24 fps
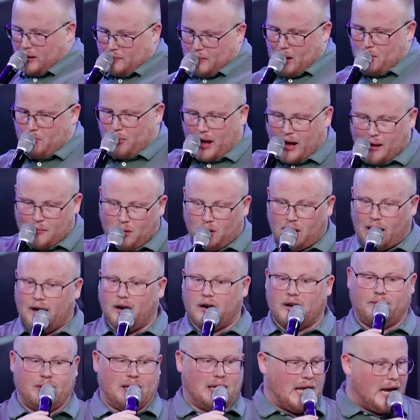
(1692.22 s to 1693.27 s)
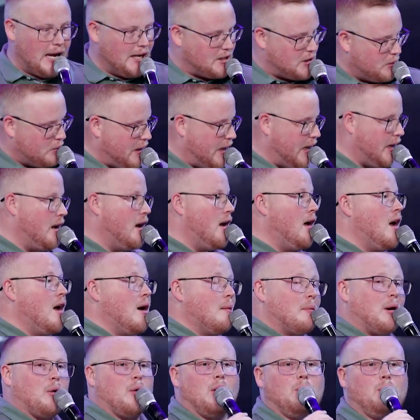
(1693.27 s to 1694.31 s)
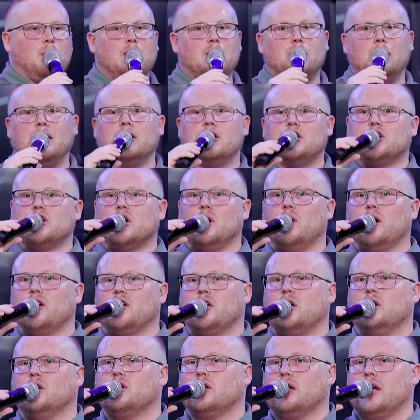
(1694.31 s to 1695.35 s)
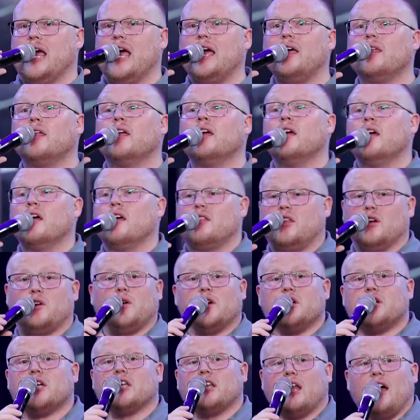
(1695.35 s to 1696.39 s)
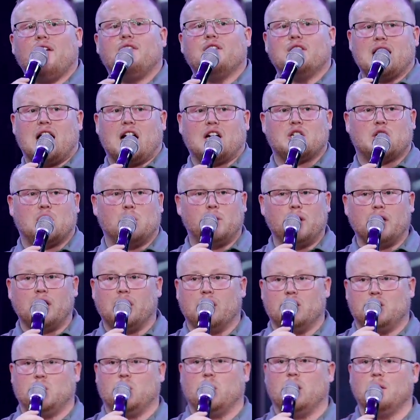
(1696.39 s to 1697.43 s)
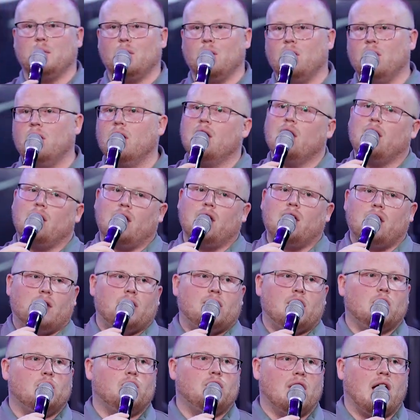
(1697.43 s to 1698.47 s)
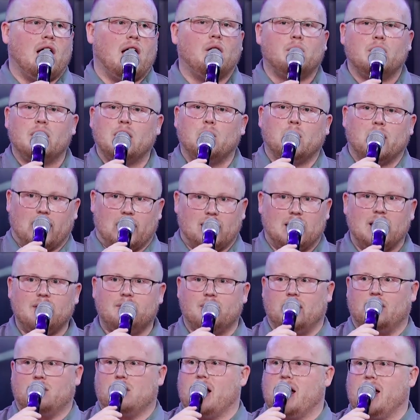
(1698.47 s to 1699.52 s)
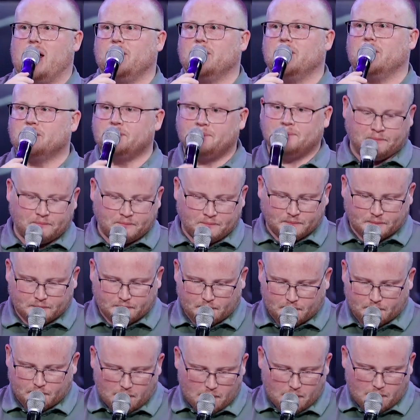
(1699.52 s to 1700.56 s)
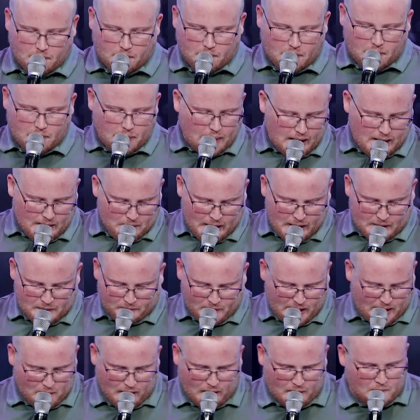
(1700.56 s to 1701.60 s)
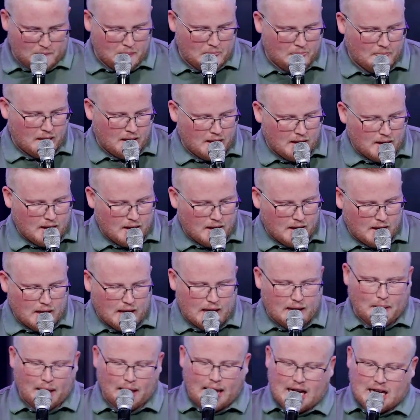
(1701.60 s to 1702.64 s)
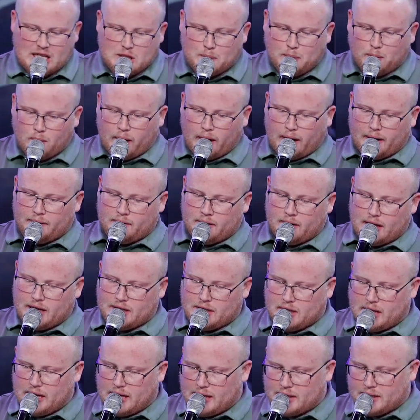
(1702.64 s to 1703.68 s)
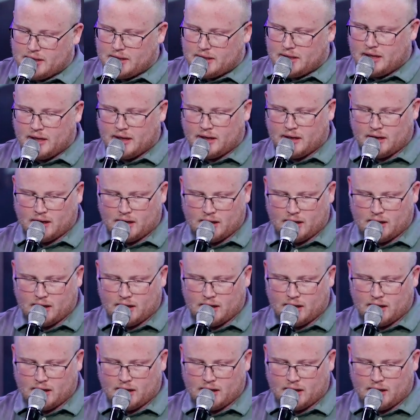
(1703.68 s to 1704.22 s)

read my Bible. I don't even like to read. But when we begin to show our children, hey, the Christian life is actually really enjoyable, they'll not really want to leave it, right? Amen. Amen. And my last point is this.